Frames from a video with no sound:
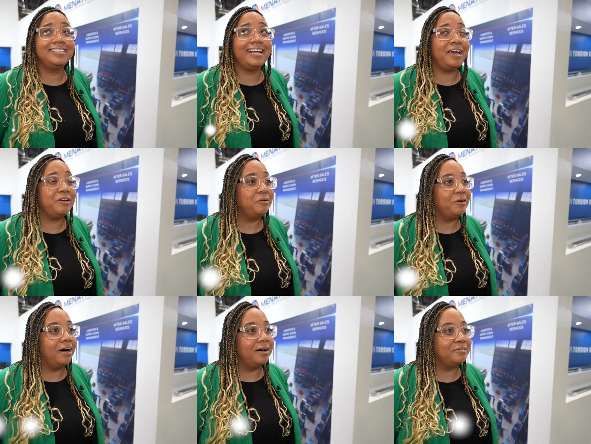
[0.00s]
today,
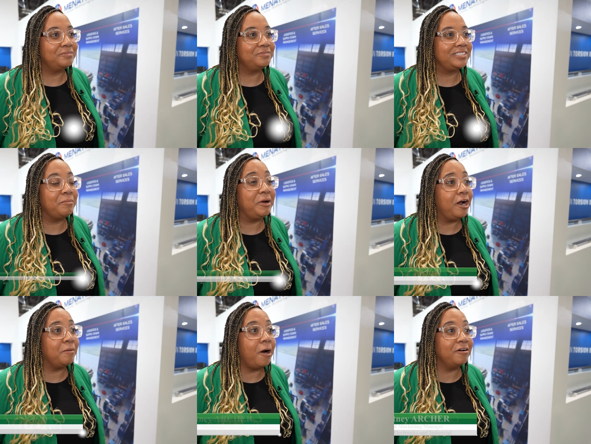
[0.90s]
uh, celebrating
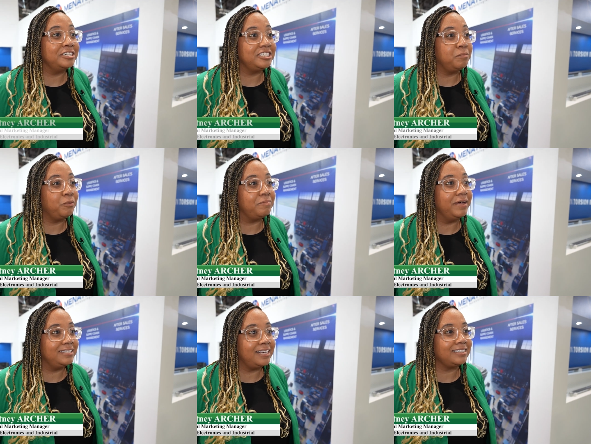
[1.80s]
our partnership with
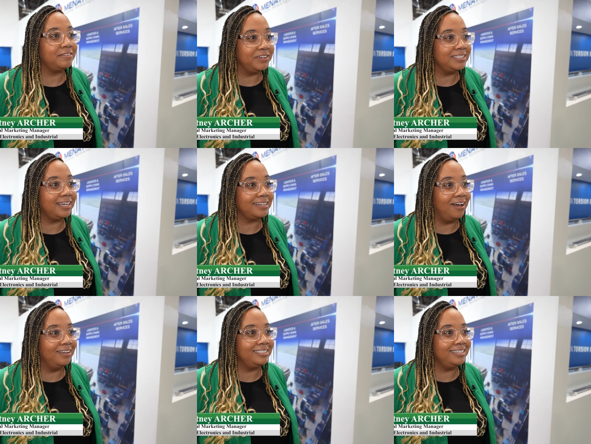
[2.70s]
Menatek Defense
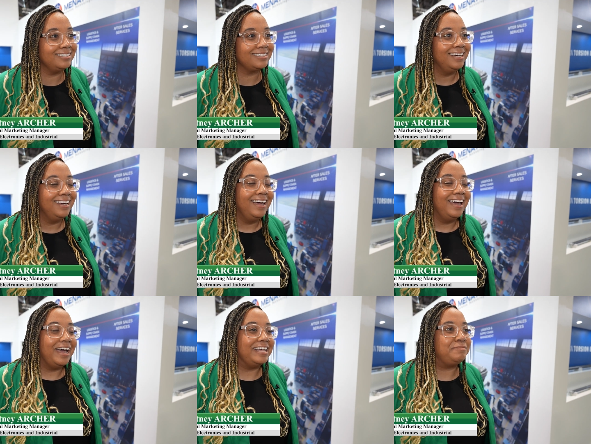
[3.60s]
Technologies.
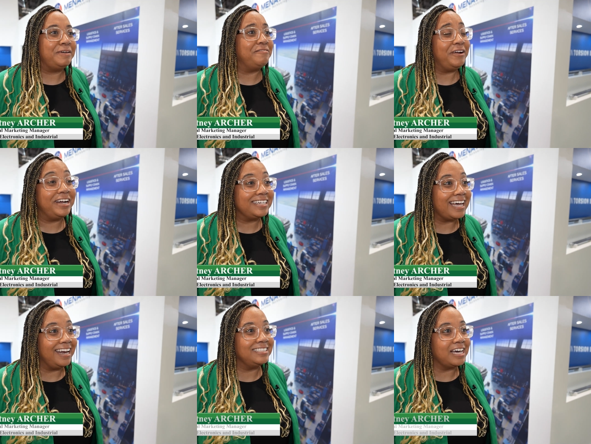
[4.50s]
It's been a very
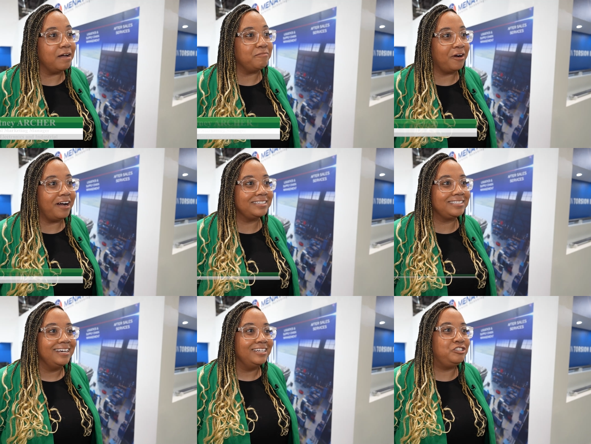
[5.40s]
exciting time for us.
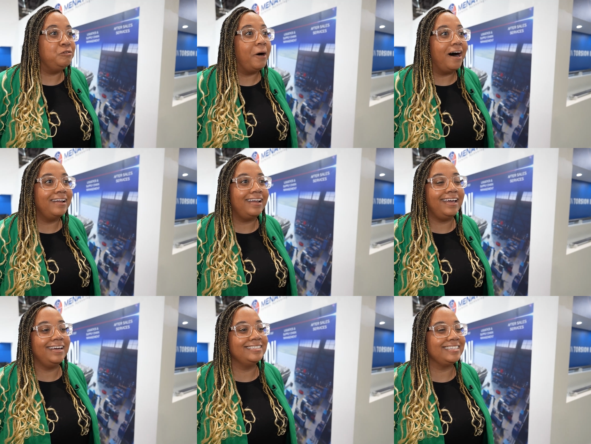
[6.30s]
DuPont
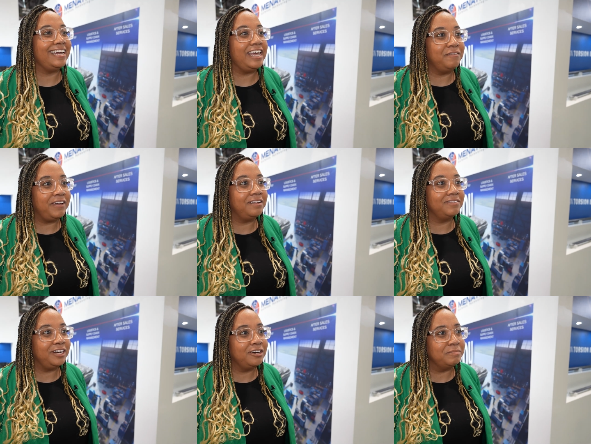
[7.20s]
is an innovative
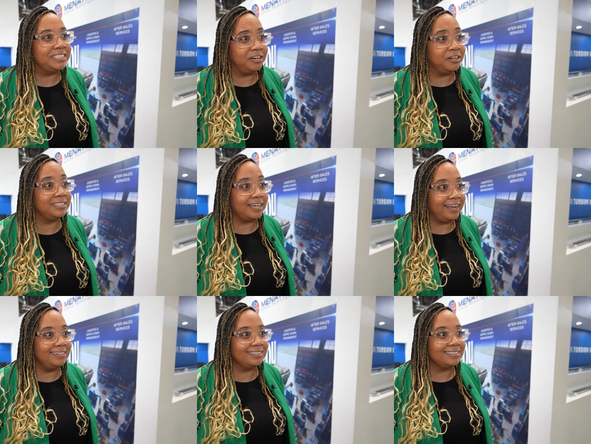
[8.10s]
leader in material
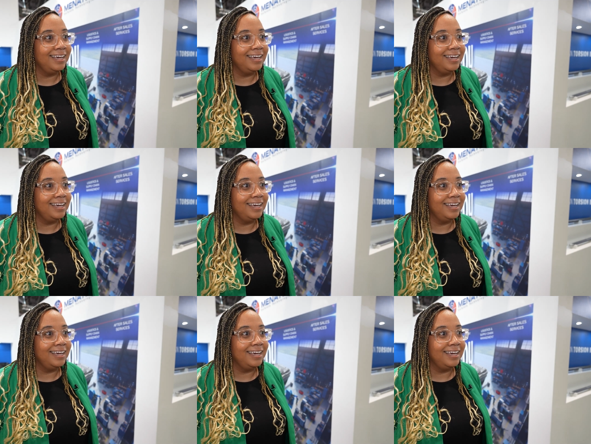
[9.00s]
science,